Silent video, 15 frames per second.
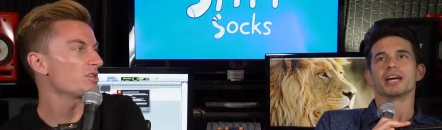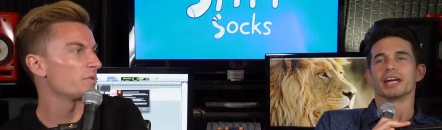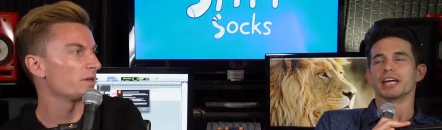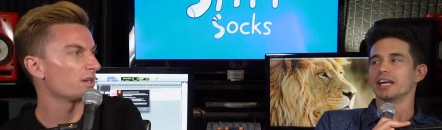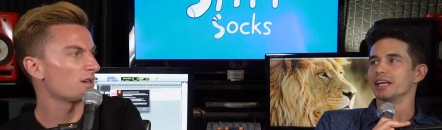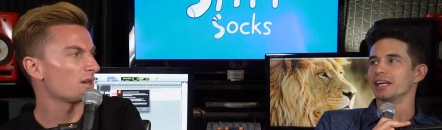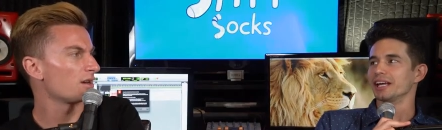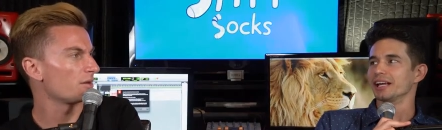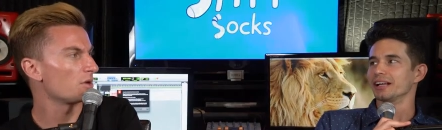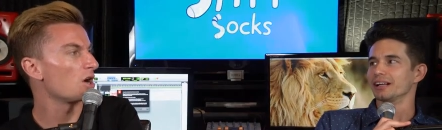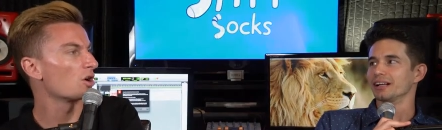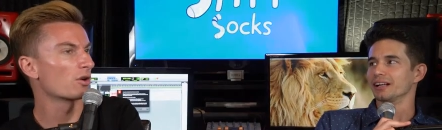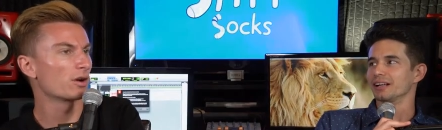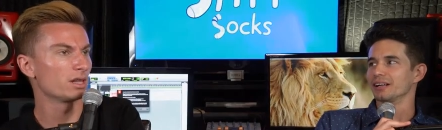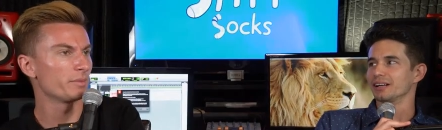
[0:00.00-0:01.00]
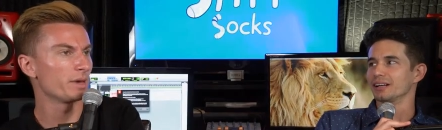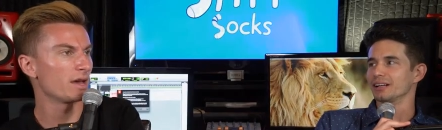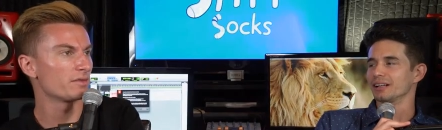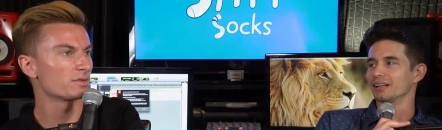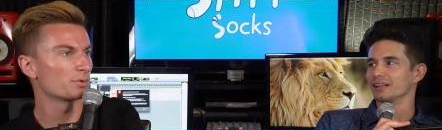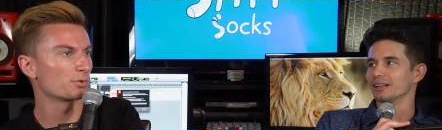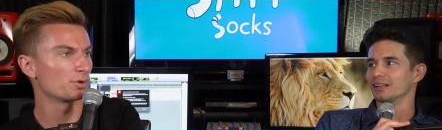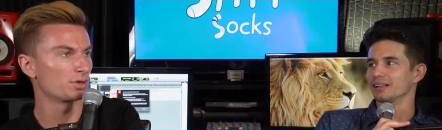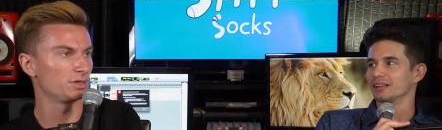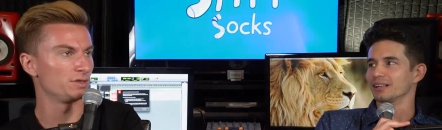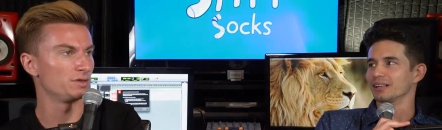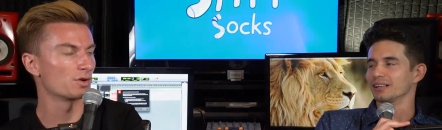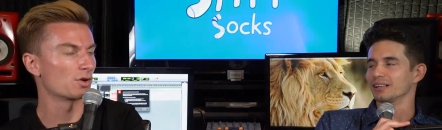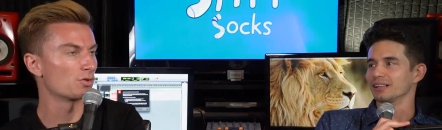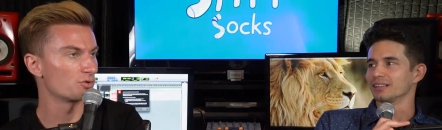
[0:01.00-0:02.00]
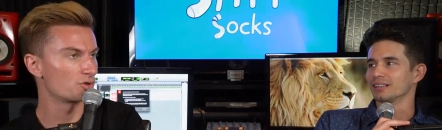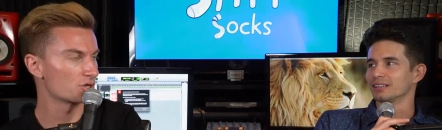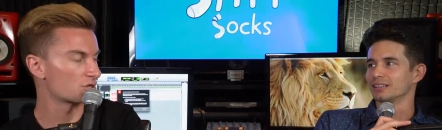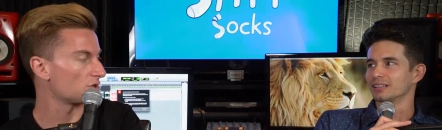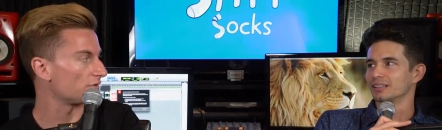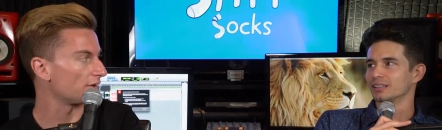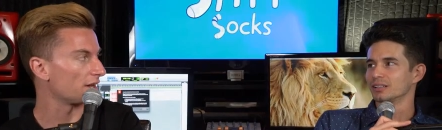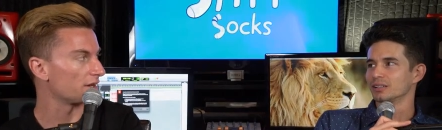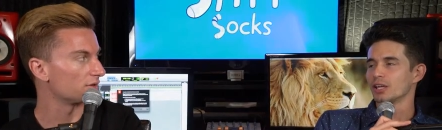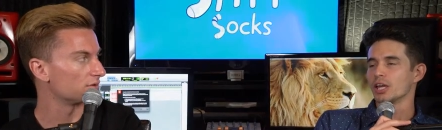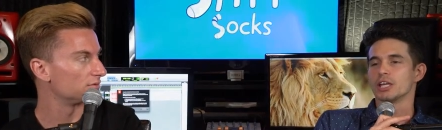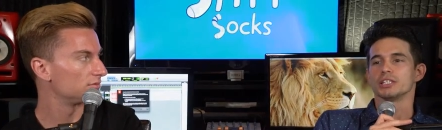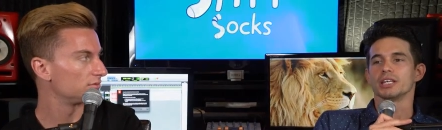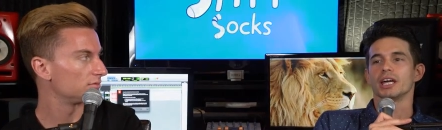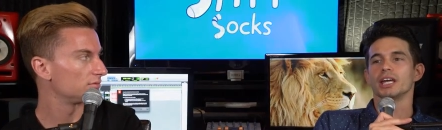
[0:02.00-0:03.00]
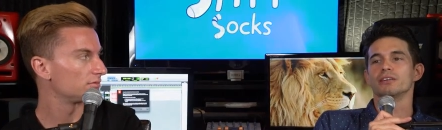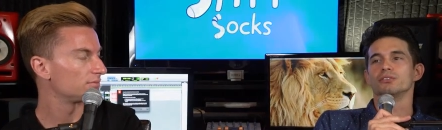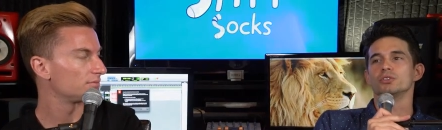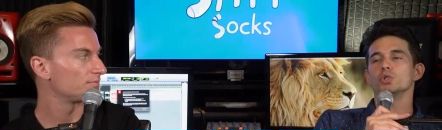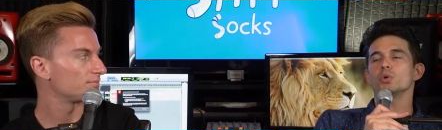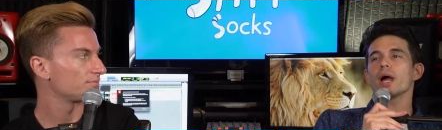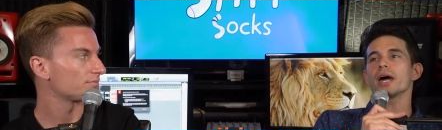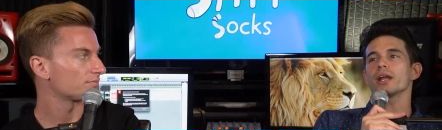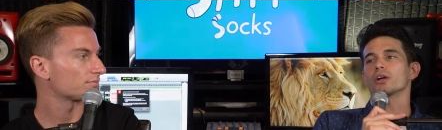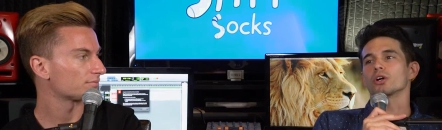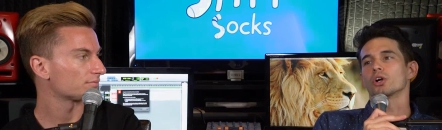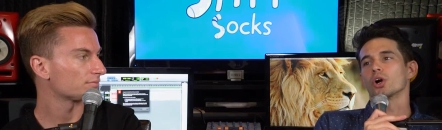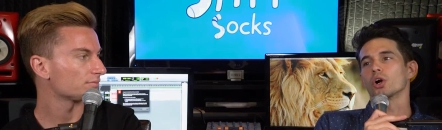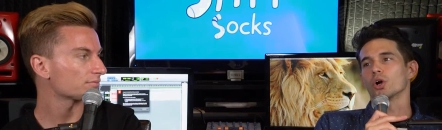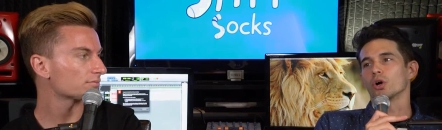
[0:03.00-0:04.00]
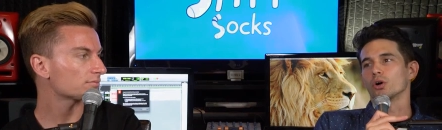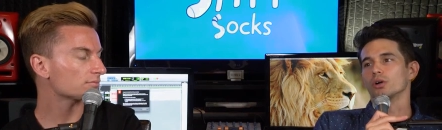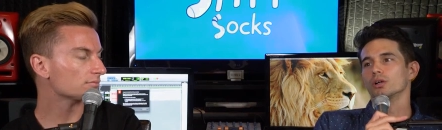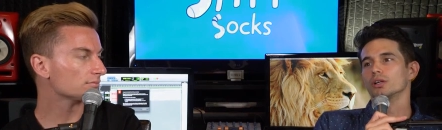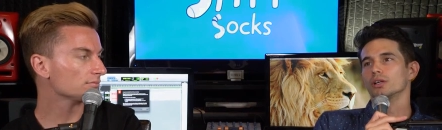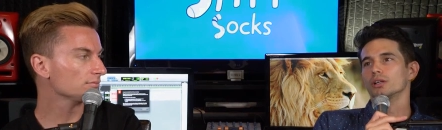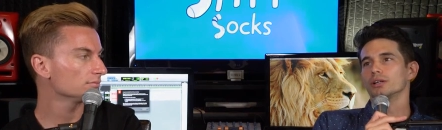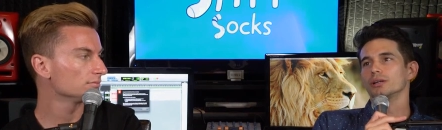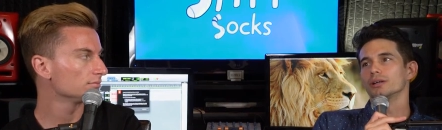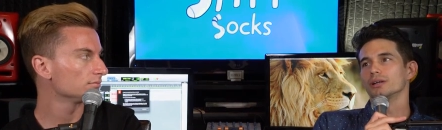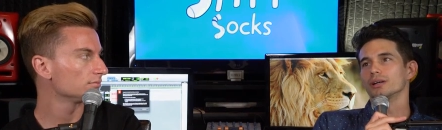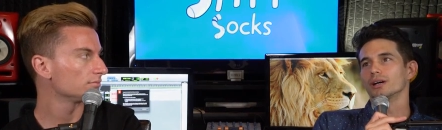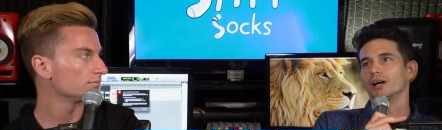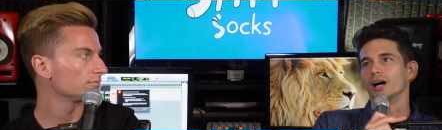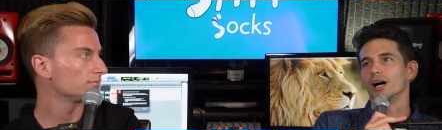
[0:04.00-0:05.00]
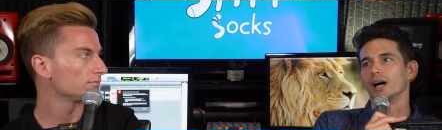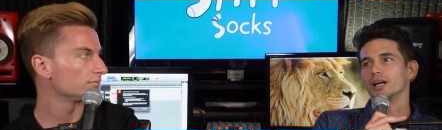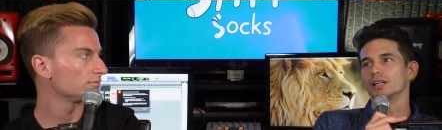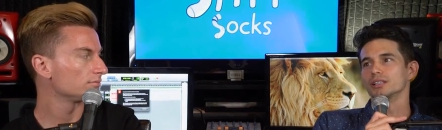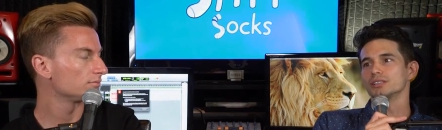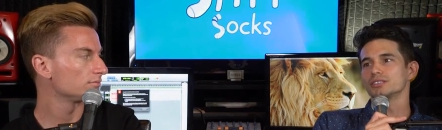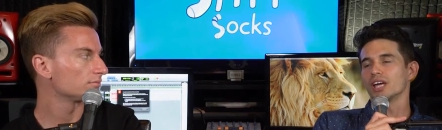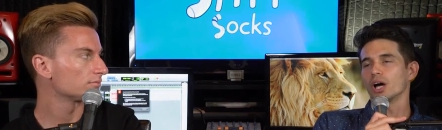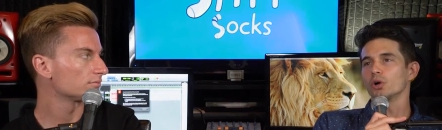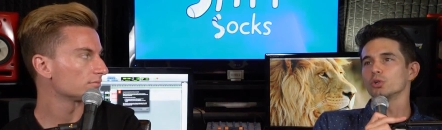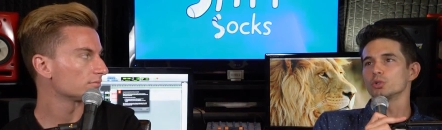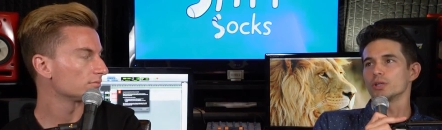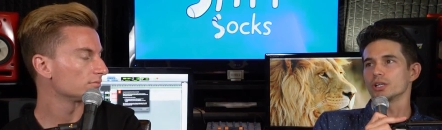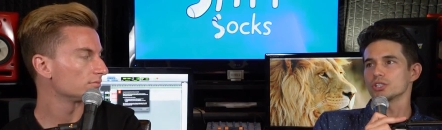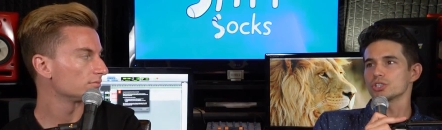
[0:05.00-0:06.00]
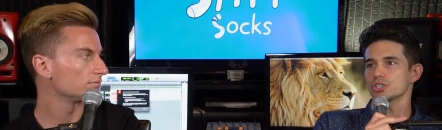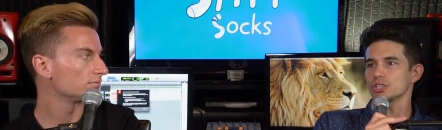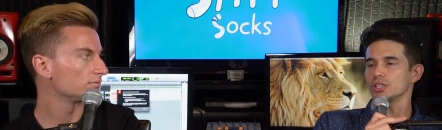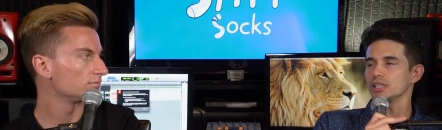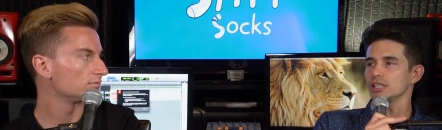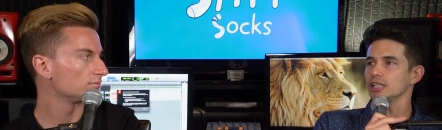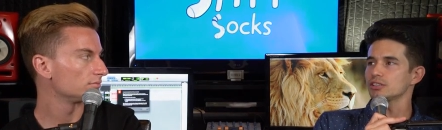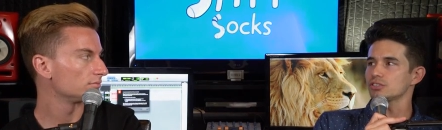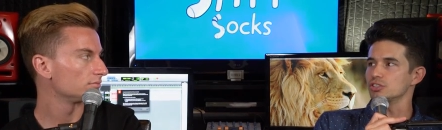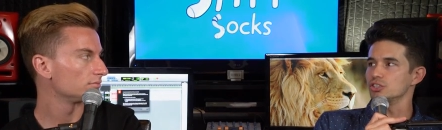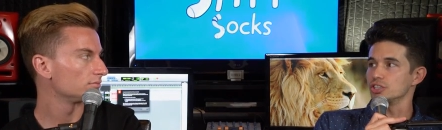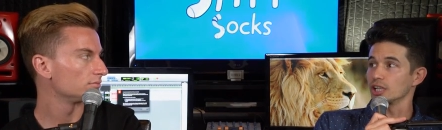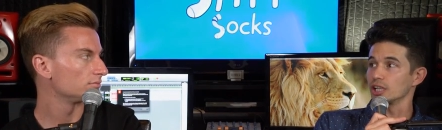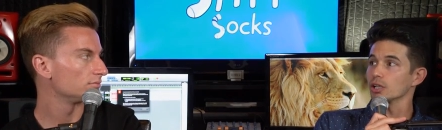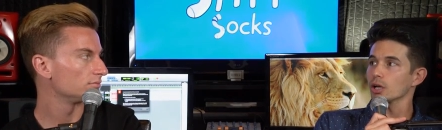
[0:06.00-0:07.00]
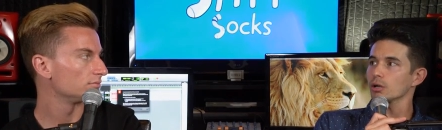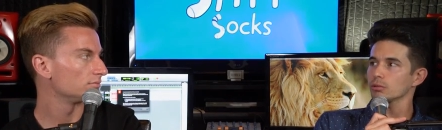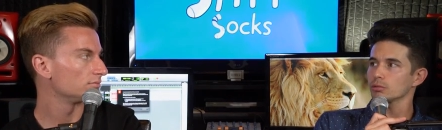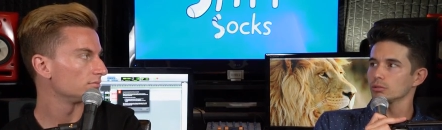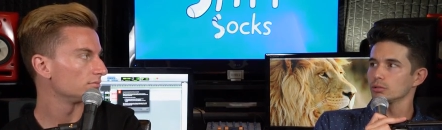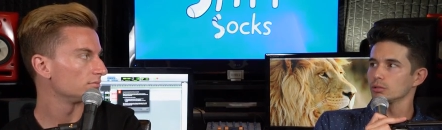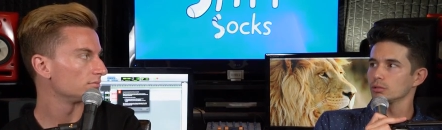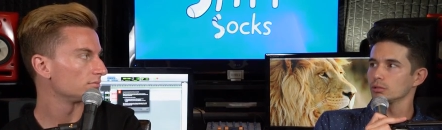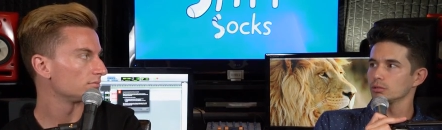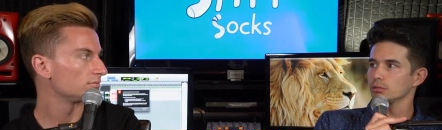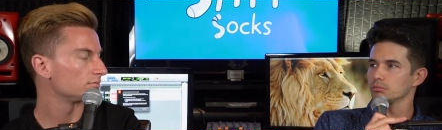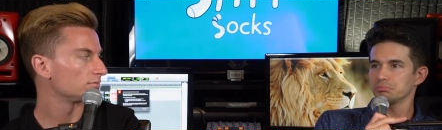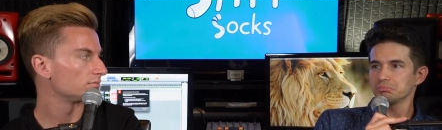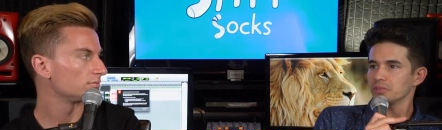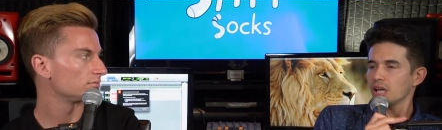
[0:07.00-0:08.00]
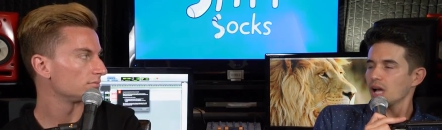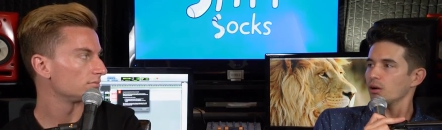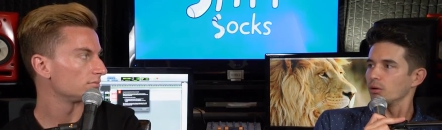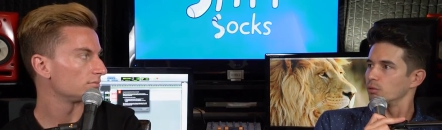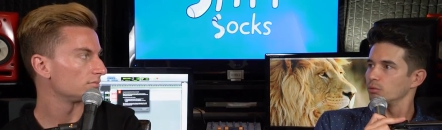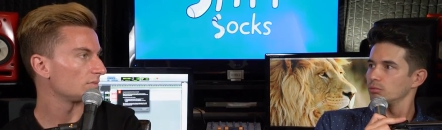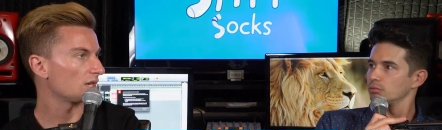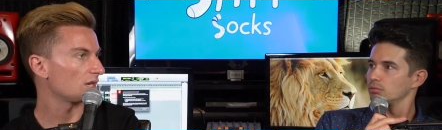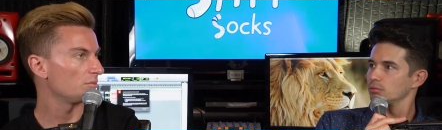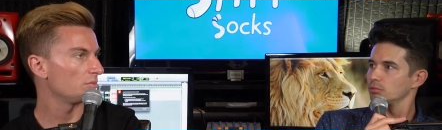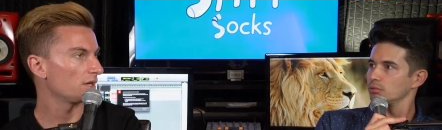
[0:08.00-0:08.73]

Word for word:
Speaker 1: like, I'm hungry. Let me have something with zero nutritional value.
Speaker 2: Yeah, if you had a girl tell you that she eats Jell-O, no.
Speaker 1: I'd be